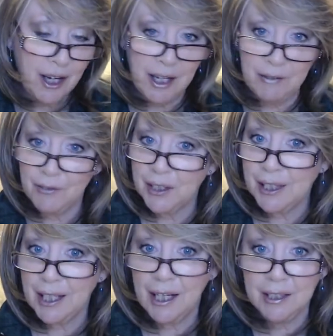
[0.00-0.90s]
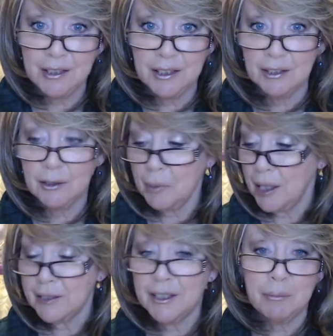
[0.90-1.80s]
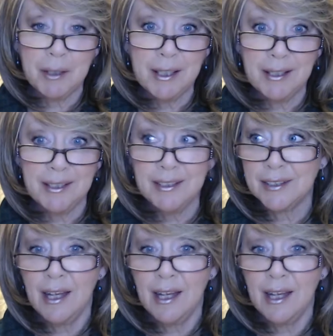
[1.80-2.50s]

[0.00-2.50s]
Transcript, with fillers: everything out of the little boxes because